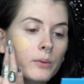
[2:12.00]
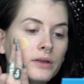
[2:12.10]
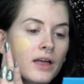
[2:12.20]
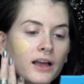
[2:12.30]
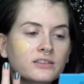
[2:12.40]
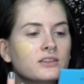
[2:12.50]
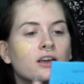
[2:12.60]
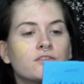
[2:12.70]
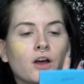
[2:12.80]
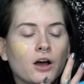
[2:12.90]
we last
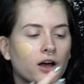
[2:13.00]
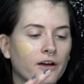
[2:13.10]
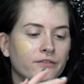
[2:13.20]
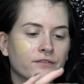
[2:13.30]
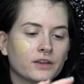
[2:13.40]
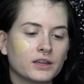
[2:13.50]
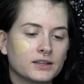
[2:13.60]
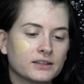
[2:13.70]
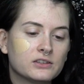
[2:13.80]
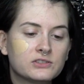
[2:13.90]
left off
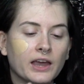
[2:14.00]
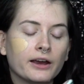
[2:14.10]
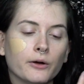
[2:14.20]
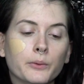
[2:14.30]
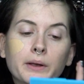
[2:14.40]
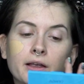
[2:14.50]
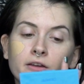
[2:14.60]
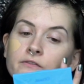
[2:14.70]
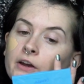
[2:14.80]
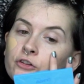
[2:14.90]
in this harrowing
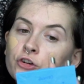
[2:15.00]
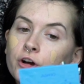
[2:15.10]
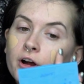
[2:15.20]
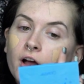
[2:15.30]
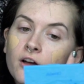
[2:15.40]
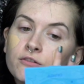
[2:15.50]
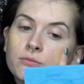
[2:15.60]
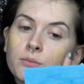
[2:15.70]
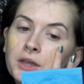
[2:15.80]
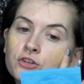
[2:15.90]
adventure of
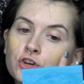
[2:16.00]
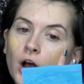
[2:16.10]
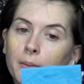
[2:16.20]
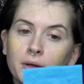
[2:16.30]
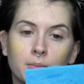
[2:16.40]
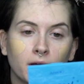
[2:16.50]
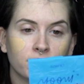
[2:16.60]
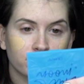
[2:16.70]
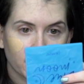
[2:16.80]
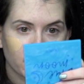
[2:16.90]
me chopping my
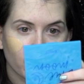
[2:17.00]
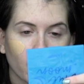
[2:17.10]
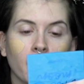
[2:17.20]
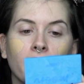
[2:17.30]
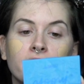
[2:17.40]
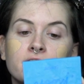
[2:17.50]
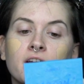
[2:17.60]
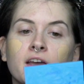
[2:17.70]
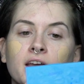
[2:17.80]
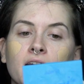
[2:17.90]
finger off
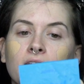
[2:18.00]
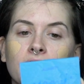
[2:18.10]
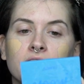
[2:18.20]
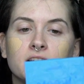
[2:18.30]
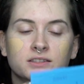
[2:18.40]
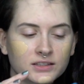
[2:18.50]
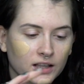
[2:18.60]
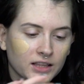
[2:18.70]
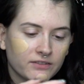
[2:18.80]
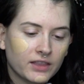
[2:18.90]
is
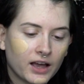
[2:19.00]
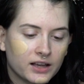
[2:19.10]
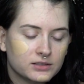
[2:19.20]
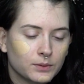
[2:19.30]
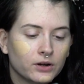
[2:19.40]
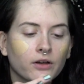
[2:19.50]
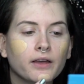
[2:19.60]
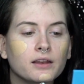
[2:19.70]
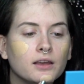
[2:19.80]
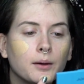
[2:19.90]
leaving the hospital
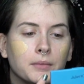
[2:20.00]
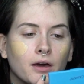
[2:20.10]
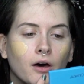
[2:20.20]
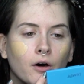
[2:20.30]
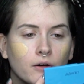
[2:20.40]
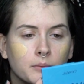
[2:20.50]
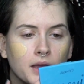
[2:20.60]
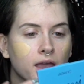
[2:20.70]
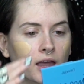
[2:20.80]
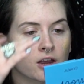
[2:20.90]
and coming home
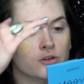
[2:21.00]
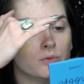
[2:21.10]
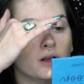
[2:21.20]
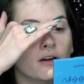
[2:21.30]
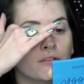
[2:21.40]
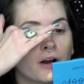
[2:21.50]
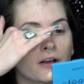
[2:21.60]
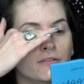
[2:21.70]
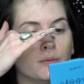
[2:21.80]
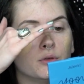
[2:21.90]
and
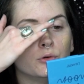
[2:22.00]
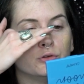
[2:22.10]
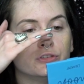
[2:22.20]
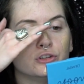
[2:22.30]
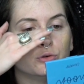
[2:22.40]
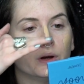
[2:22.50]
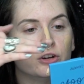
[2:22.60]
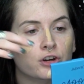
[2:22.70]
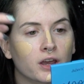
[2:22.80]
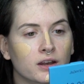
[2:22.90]
recovering from the whole
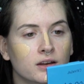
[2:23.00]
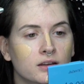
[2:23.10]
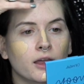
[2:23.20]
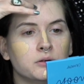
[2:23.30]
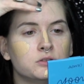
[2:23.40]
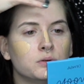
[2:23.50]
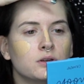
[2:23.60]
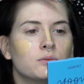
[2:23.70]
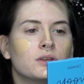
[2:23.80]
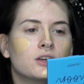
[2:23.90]
situation. Now, what's
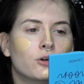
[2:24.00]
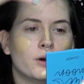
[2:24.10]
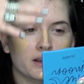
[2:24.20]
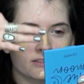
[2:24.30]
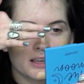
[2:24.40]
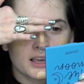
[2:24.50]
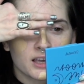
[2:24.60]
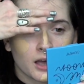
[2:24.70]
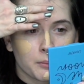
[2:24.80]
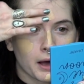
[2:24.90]
really
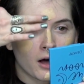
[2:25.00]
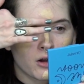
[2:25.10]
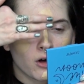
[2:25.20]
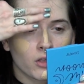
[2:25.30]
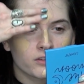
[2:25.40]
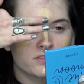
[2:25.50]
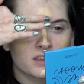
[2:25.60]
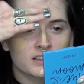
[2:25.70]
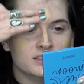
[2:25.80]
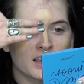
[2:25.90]
crazy about all of
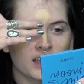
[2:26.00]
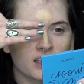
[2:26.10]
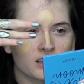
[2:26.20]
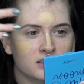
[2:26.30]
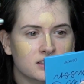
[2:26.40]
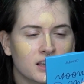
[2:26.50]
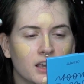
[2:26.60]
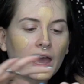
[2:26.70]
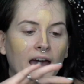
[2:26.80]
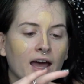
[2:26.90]
this is,
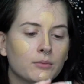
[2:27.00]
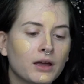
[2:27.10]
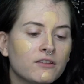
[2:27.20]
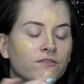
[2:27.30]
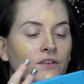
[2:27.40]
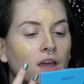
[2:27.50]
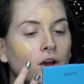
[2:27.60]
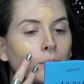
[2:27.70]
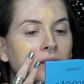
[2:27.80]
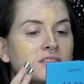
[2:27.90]
had my
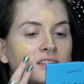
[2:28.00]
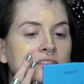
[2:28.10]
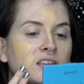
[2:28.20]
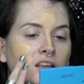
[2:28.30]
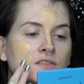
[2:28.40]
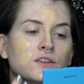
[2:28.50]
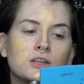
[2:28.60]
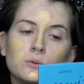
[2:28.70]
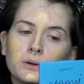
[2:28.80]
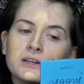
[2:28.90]
finger been
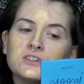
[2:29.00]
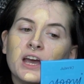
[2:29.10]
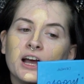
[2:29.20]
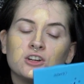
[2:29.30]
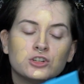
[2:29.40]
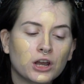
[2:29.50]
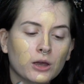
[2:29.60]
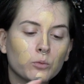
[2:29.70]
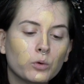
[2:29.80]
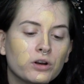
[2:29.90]
successfully reattached,
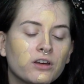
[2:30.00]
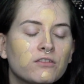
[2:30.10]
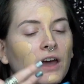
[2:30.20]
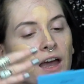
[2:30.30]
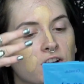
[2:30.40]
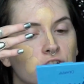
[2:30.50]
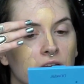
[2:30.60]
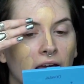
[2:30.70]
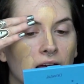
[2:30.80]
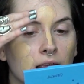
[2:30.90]
I would have actually
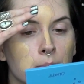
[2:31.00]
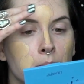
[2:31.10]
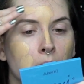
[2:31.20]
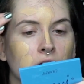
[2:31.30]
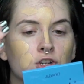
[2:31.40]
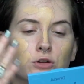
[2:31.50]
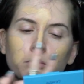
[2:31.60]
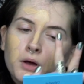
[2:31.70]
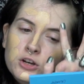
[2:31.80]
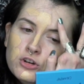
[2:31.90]
had a much
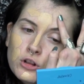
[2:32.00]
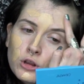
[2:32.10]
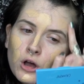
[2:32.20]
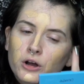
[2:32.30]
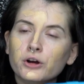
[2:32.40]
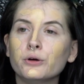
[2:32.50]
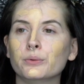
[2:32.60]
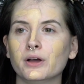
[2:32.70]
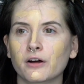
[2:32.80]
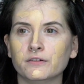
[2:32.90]
longer
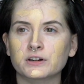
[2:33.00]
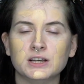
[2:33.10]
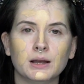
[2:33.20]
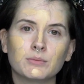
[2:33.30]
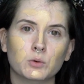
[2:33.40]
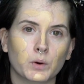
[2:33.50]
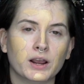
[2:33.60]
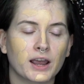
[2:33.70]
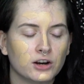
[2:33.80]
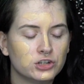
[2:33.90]
recovery time than what I
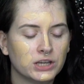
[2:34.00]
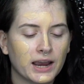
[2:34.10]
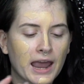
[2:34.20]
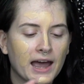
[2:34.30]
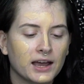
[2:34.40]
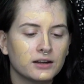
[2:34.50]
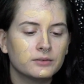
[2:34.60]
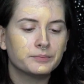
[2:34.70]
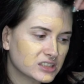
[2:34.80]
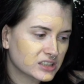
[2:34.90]
actually had.
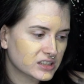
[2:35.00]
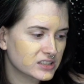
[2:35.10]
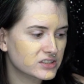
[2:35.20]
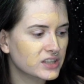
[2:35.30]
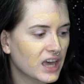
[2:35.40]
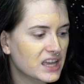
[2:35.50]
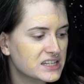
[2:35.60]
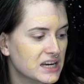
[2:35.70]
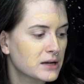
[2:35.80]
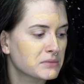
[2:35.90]
Ugh, these
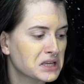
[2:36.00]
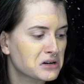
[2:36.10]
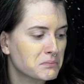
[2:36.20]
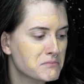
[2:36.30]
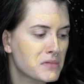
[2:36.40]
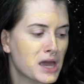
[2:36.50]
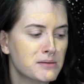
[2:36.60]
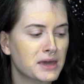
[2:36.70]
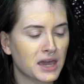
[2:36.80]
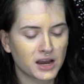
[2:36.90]
goddamn little
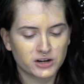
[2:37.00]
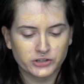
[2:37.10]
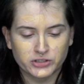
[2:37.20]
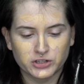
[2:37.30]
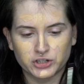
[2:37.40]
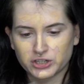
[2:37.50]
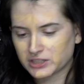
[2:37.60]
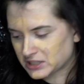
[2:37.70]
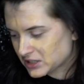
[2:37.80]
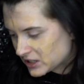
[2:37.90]
baby hairs are
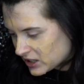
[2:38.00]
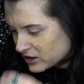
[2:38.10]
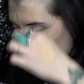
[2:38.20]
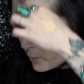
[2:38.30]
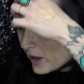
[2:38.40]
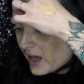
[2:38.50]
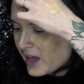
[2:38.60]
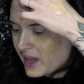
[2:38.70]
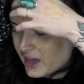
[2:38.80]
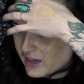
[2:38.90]
just in the
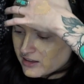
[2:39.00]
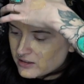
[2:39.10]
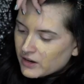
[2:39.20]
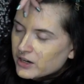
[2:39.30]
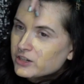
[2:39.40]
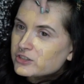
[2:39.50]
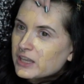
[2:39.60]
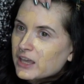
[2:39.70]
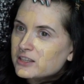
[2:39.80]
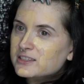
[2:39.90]
way. Gotta use
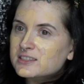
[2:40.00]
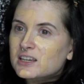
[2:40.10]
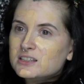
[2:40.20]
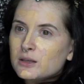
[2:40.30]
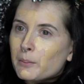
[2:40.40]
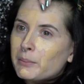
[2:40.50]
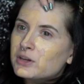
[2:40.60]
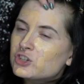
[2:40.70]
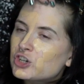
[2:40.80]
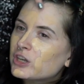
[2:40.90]
like 6
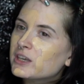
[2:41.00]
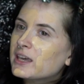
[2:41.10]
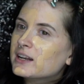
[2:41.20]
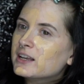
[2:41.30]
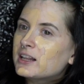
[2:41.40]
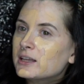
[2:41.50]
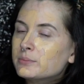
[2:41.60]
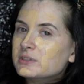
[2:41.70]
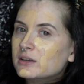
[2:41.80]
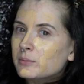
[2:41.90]
bajillion
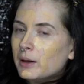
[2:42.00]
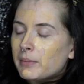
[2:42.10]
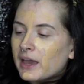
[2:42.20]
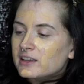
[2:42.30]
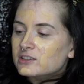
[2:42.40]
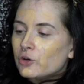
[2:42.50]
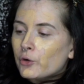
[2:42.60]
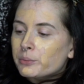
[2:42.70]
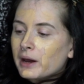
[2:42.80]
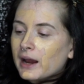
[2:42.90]
clips in my bangs to
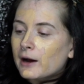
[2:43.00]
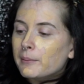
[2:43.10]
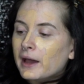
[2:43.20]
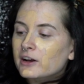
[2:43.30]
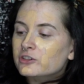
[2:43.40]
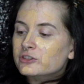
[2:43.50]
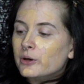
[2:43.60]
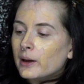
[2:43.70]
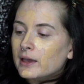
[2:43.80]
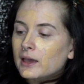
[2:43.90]
hold my hair back just so
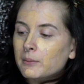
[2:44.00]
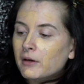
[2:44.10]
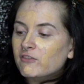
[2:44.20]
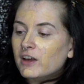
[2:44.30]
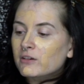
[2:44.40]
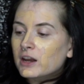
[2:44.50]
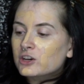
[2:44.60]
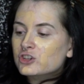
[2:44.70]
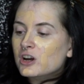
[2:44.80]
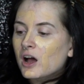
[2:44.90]
I can get my
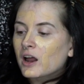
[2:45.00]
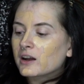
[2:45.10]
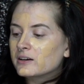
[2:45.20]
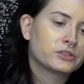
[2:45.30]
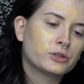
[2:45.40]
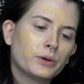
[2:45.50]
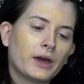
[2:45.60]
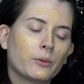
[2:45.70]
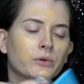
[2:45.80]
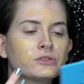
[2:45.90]
foundation on. So
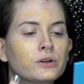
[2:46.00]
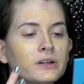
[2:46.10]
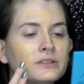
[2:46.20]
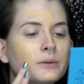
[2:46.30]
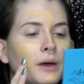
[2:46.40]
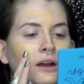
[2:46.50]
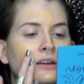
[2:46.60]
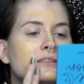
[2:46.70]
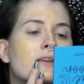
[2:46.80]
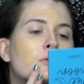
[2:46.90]
yeah, what's crazy about
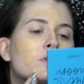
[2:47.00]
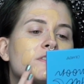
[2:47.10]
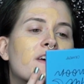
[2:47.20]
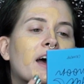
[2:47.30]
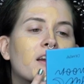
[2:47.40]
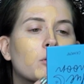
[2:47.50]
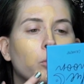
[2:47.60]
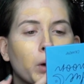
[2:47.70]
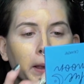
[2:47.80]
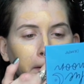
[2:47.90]
it is I would have had a
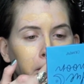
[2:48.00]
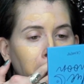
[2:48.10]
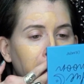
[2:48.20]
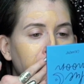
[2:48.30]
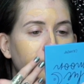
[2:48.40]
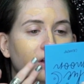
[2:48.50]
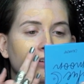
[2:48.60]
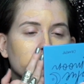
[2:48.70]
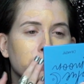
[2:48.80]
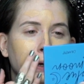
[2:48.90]
way longer
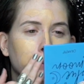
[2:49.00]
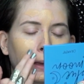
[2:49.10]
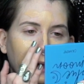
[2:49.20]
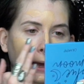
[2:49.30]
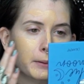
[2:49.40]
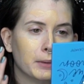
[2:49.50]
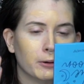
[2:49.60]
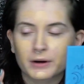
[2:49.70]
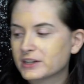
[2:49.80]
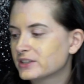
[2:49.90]
recovery time had my
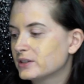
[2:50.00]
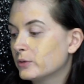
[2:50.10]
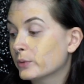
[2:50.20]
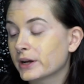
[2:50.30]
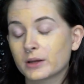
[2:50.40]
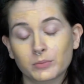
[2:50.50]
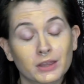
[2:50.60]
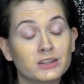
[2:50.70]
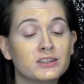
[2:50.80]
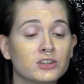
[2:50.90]

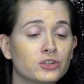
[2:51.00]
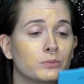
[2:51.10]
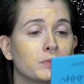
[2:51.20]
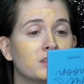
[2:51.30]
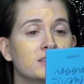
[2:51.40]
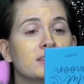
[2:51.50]
reimplantation been